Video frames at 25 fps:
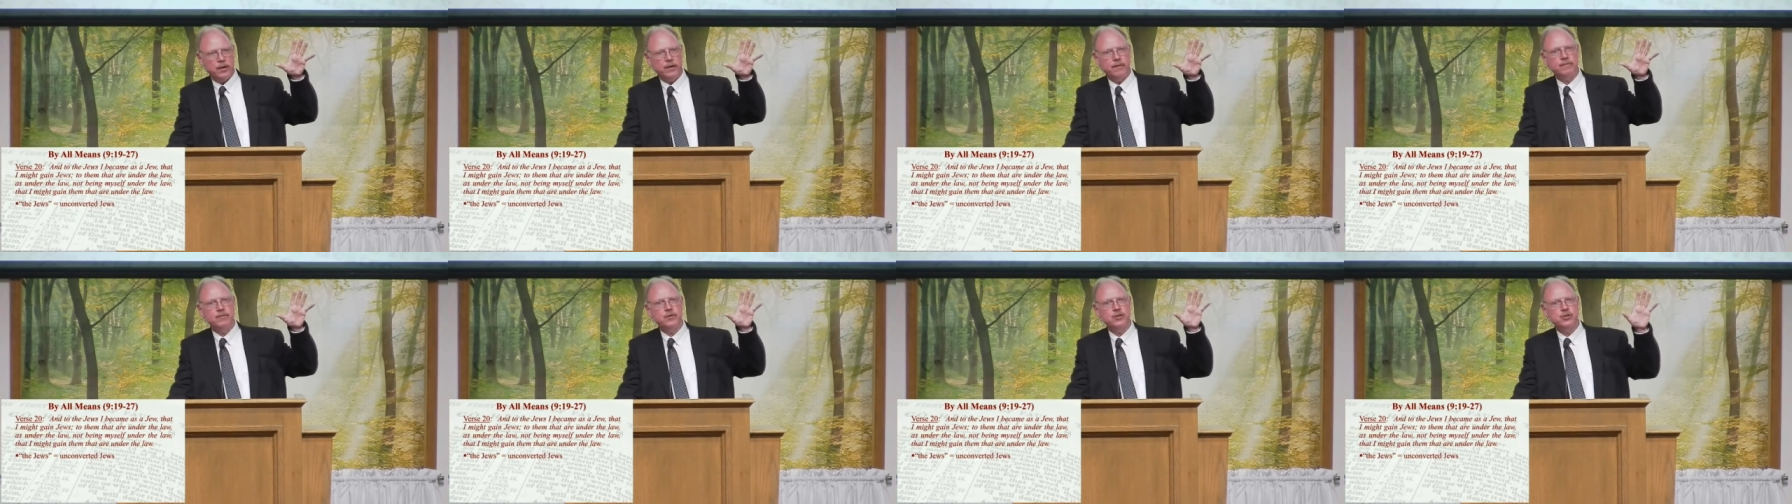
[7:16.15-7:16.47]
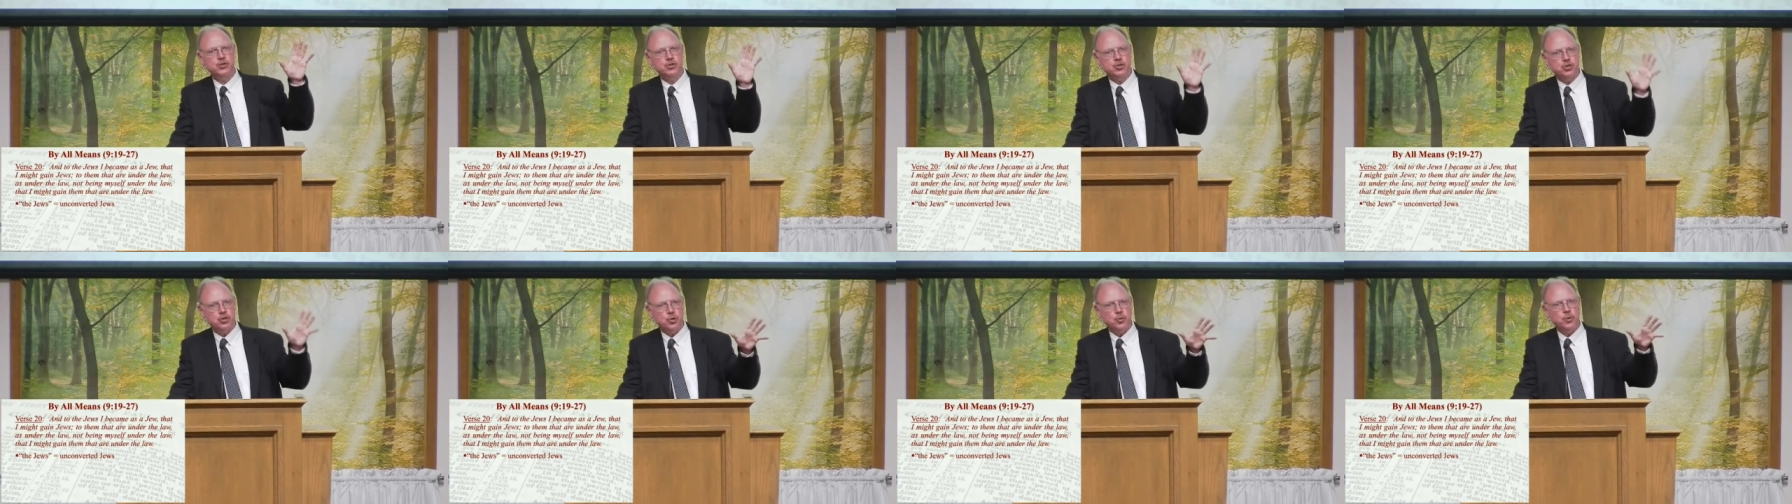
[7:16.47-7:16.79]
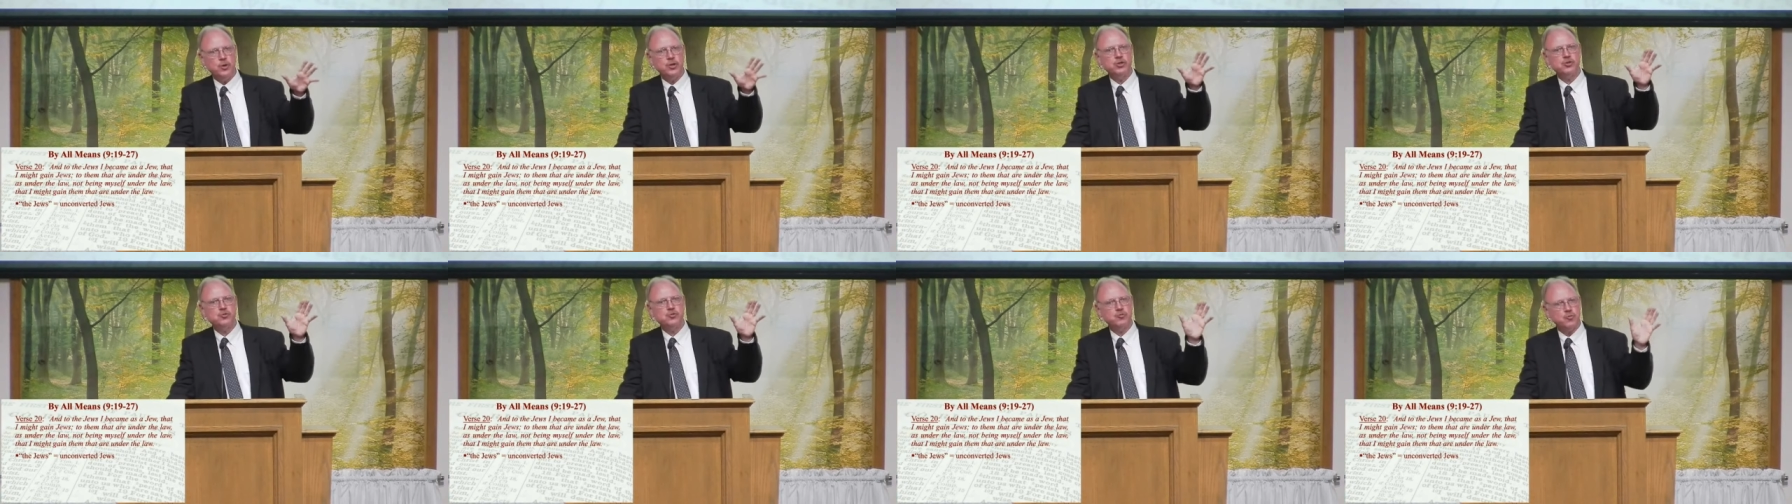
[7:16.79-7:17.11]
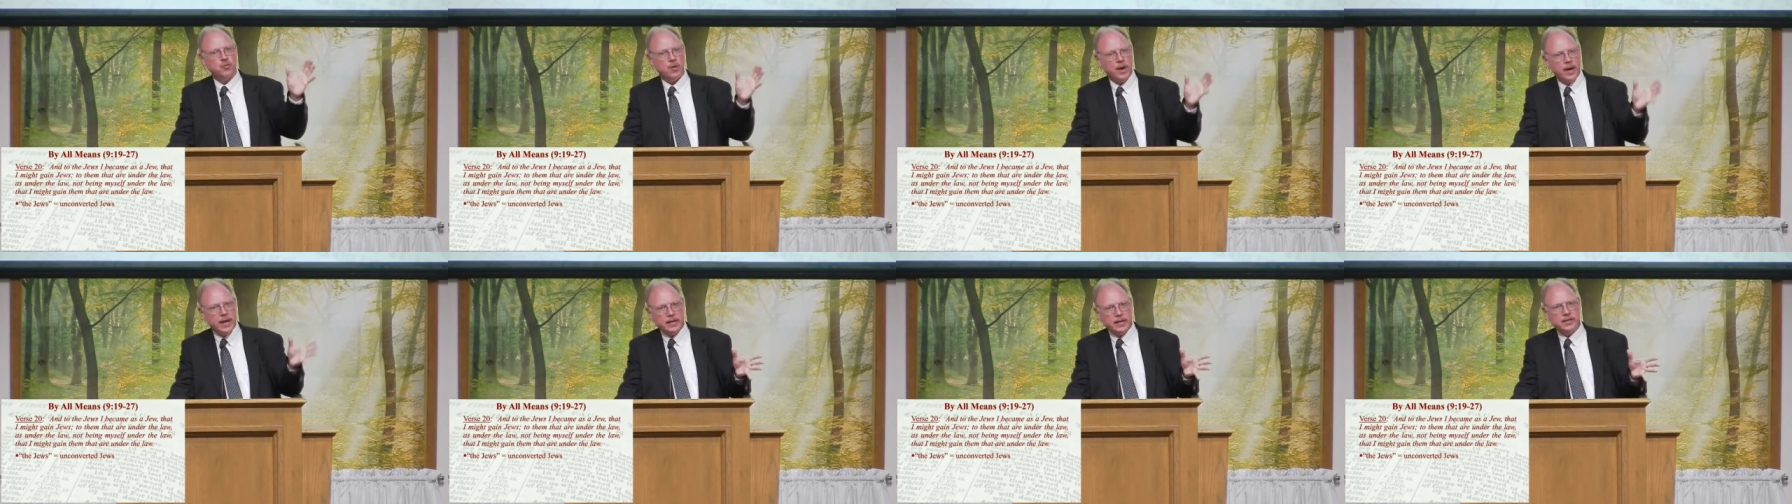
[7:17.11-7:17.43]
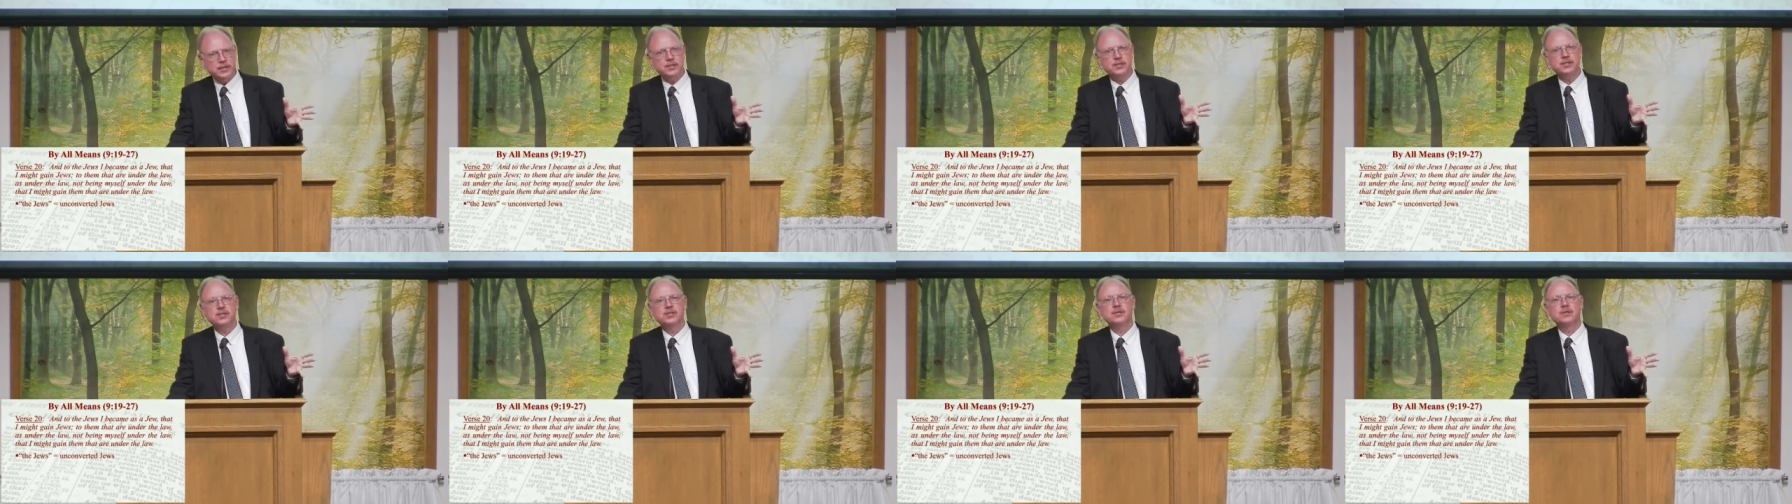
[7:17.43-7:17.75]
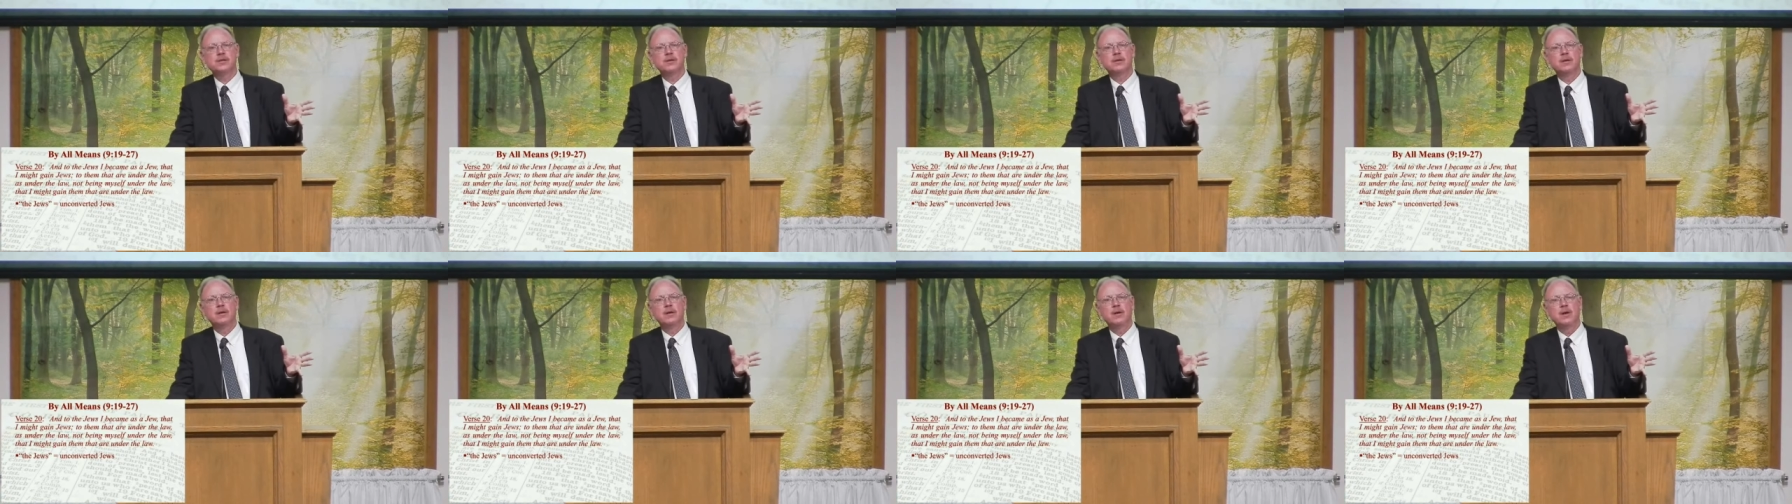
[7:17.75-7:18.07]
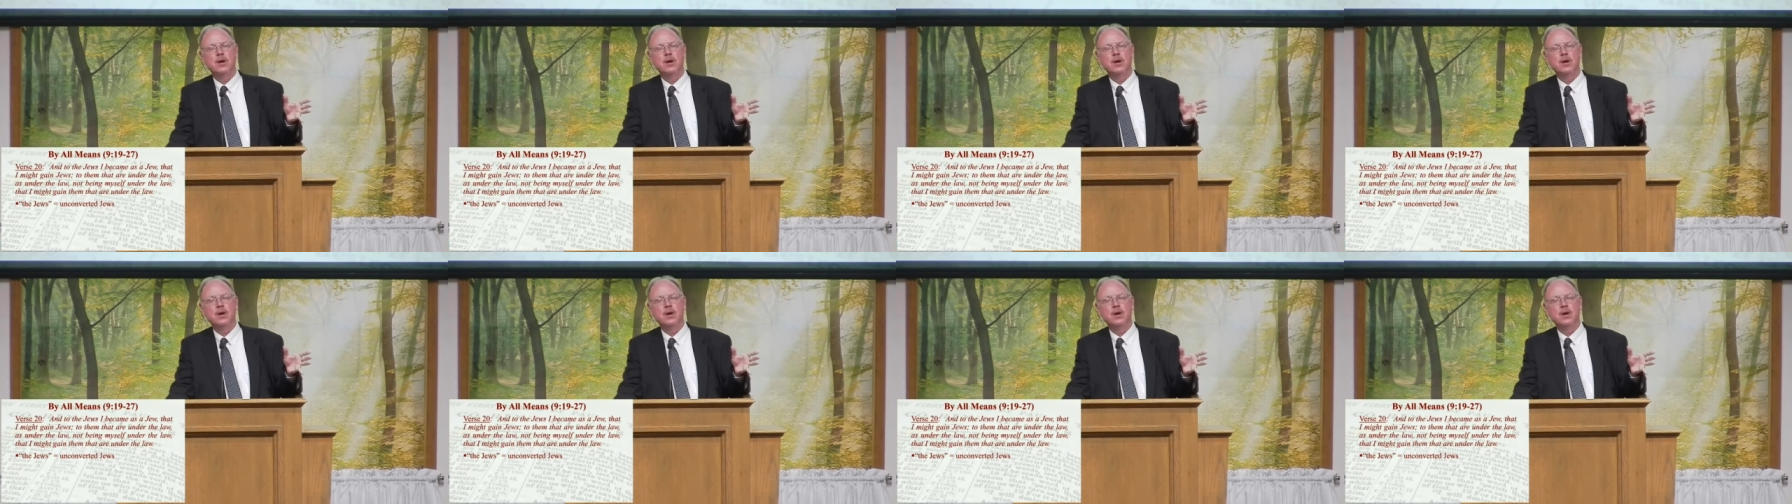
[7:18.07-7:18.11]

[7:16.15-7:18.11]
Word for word: of the Jewish race